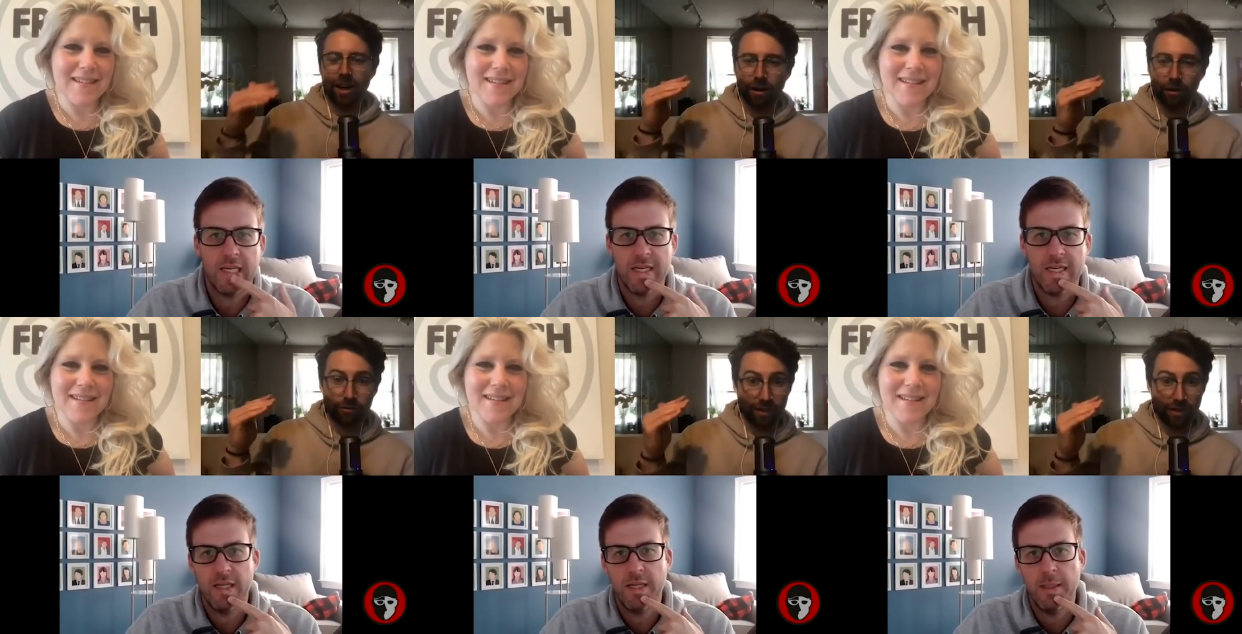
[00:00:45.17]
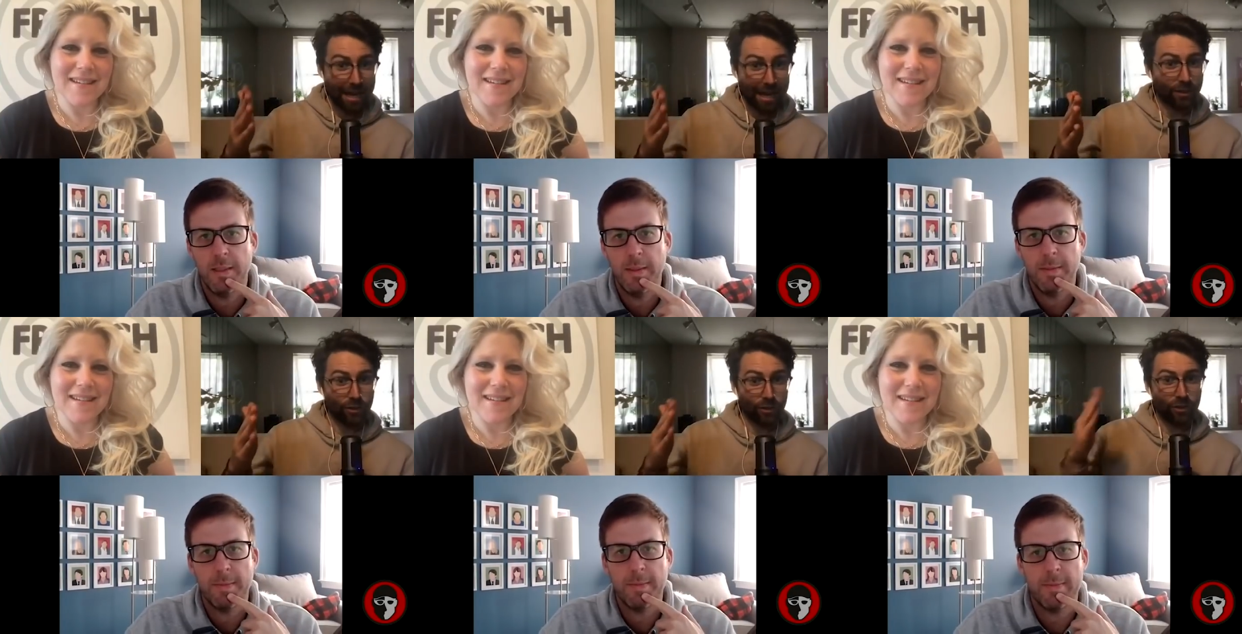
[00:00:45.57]
Speaker 1: of
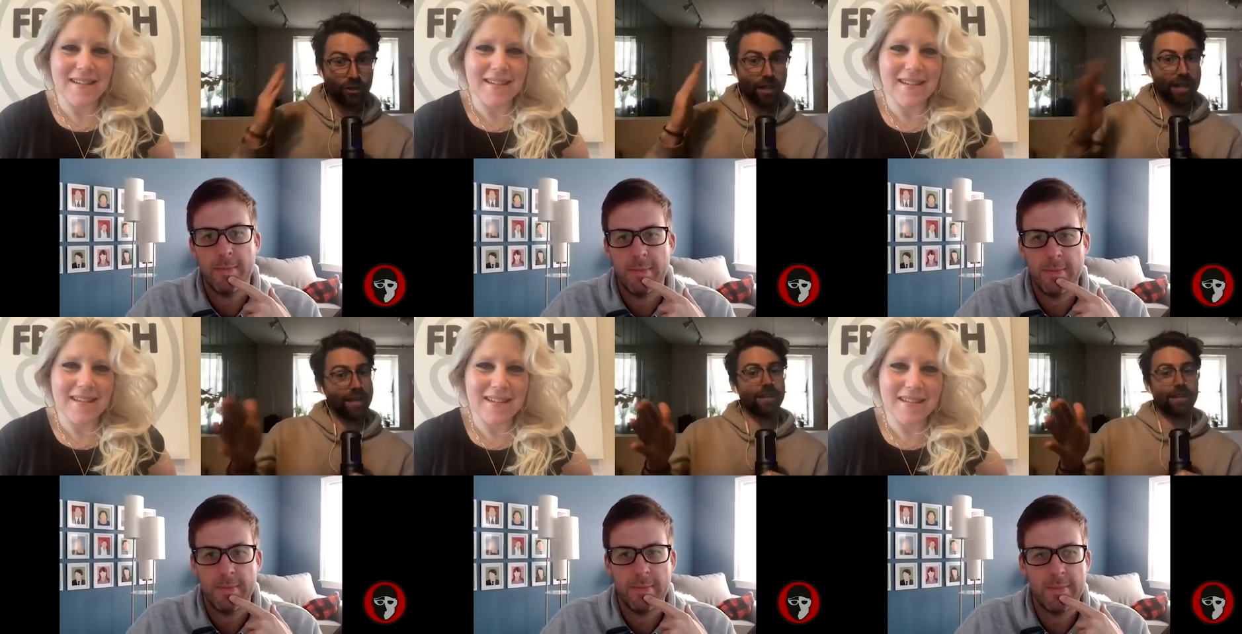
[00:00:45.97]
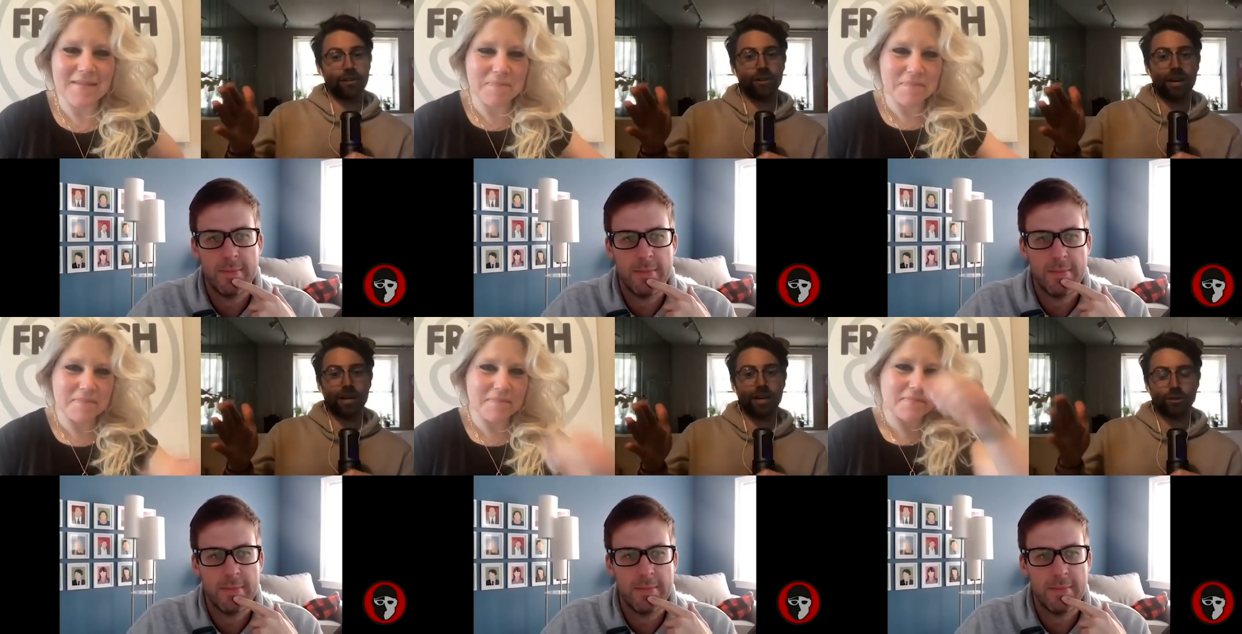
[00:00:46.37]
national and
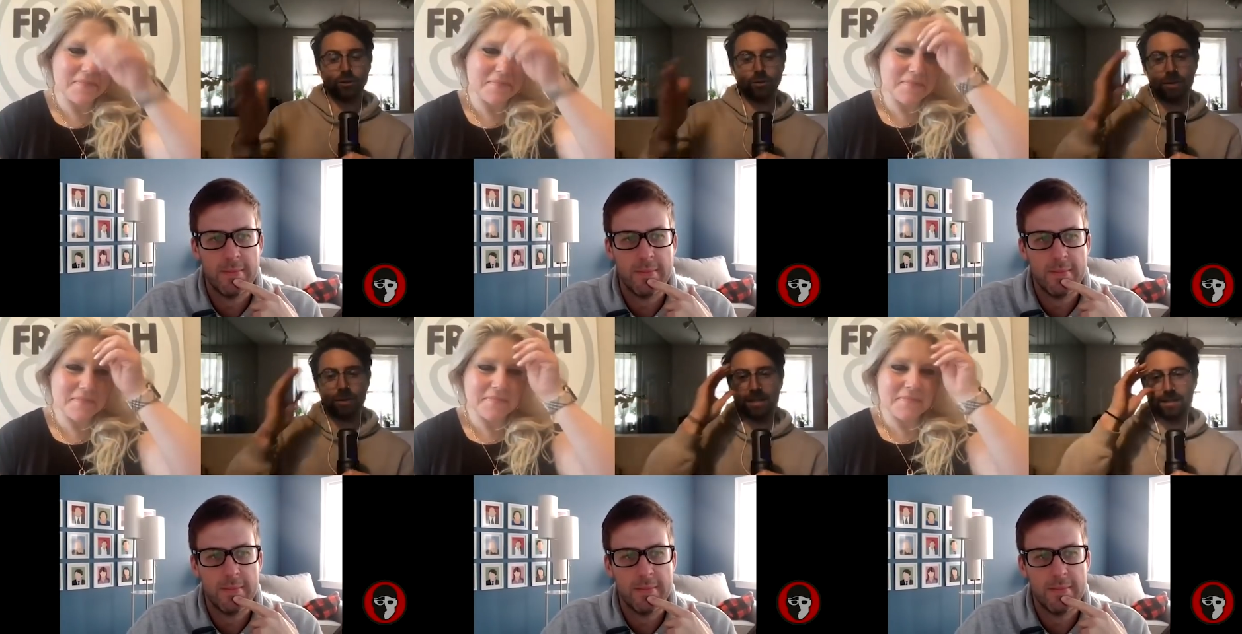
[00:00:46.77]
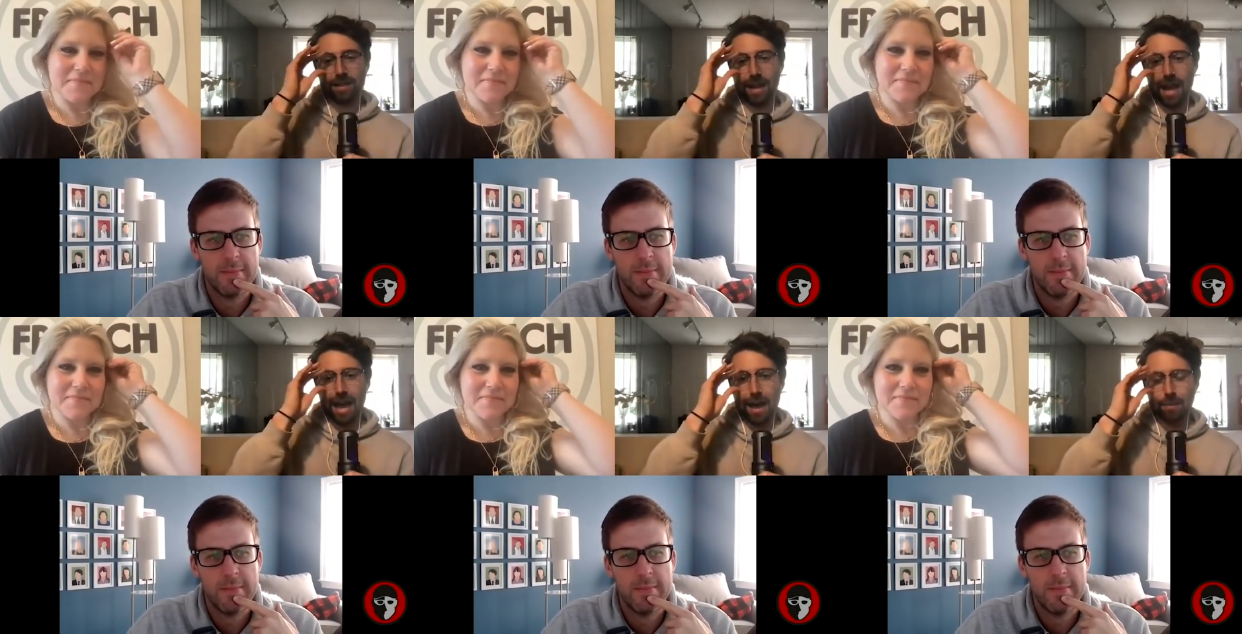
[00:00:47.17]
international meets that
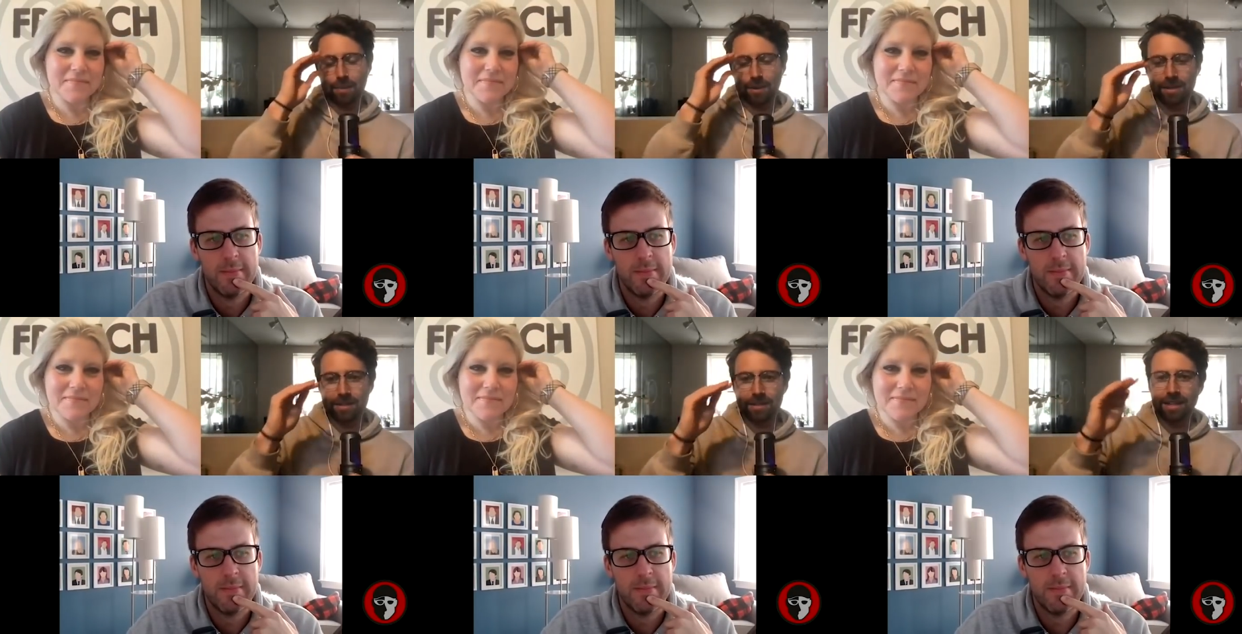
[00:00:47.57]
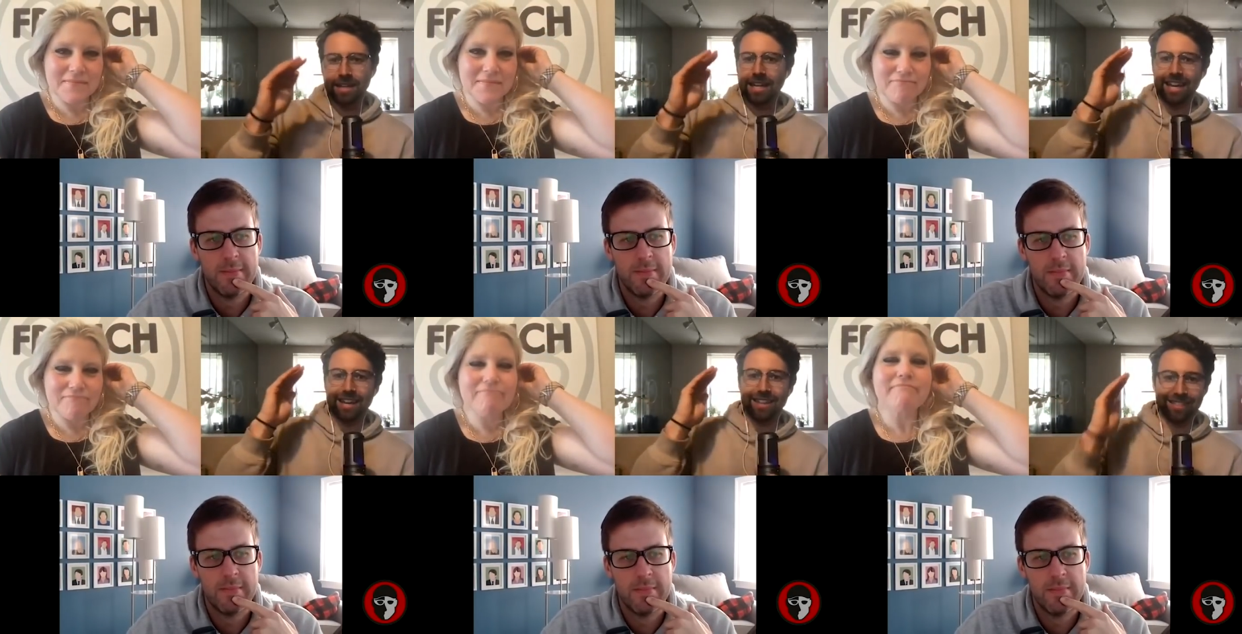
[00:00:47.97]
happened
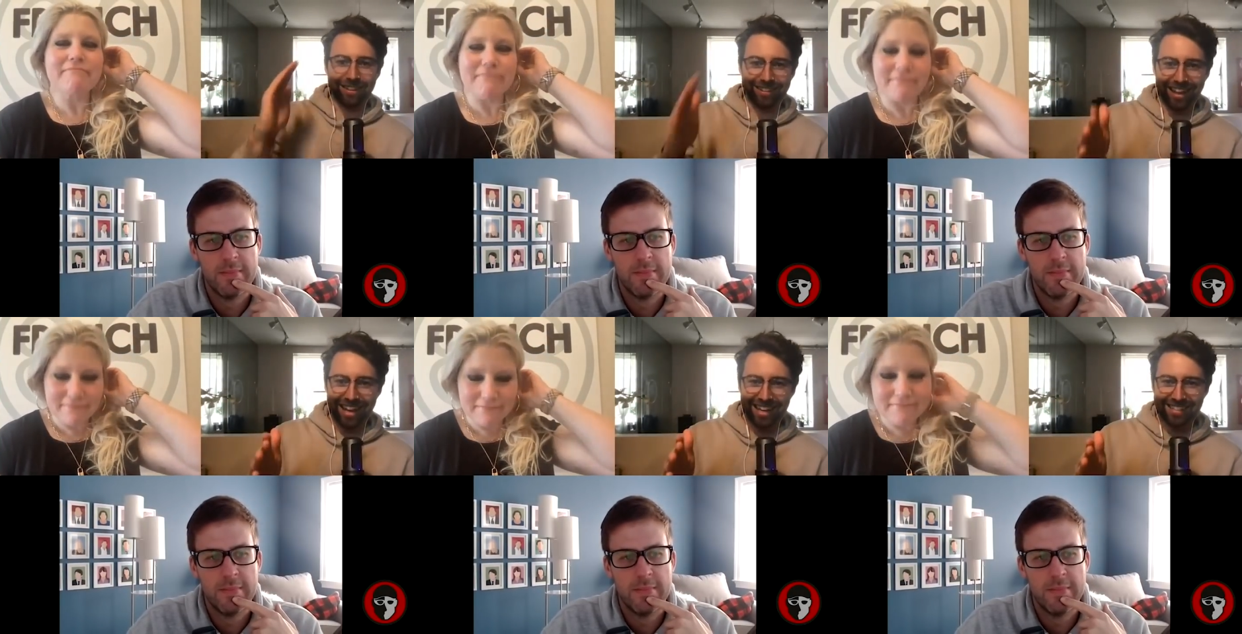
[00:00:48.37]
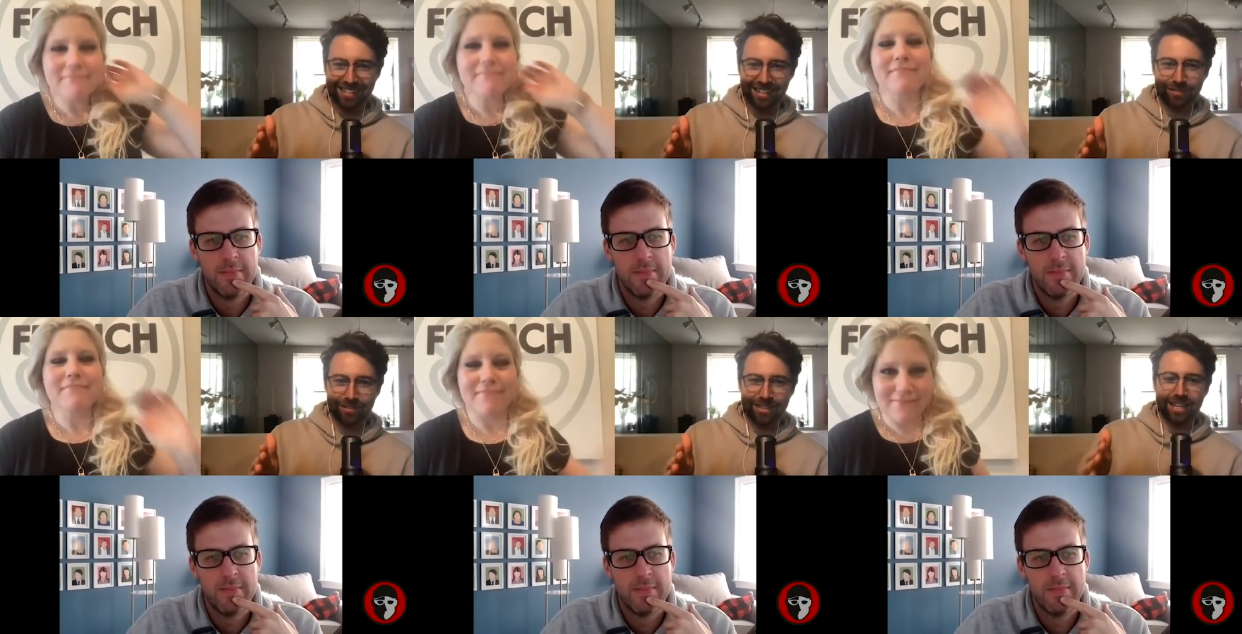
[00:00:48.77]
in the last
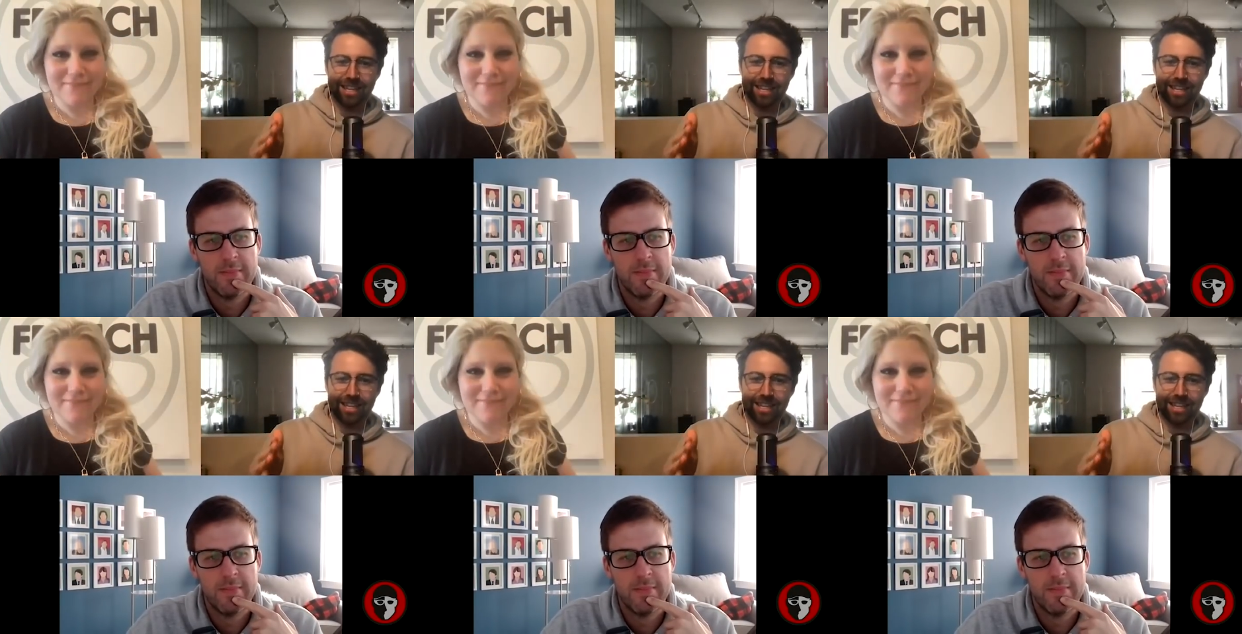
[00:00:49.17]
seven